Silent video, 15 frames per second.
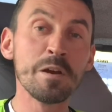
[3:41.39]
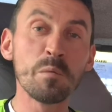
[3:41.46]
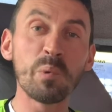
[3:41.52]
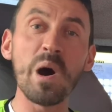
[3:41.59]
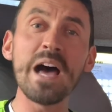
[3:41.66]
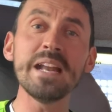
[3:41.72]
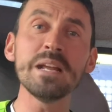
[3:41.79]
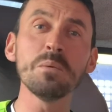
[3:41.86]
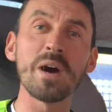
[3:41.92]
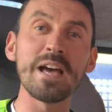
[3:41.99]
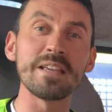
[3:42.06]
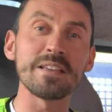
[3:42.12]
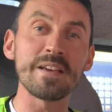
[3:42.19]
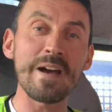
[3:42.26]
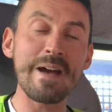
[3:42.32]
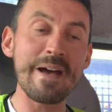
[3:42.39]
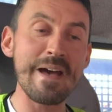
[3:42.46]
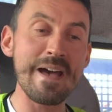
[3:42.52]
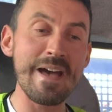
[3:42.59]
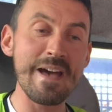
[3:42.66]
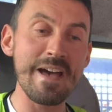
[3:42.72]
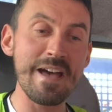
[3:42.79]
But anyway,
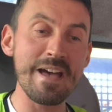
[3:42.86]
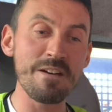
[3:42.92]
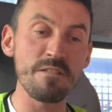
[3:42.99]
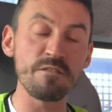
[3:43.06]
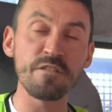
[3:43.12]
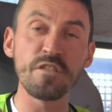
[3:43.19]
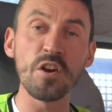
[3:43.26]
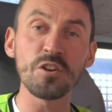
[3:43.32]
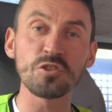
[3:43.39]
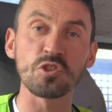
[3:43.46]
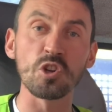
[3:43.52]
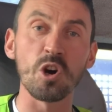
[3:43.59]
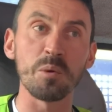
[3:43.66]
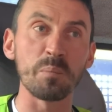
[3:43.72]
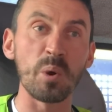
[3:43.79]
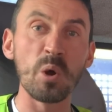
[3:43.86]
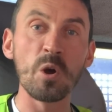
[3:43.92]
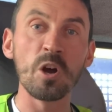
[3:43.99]
uh, first up,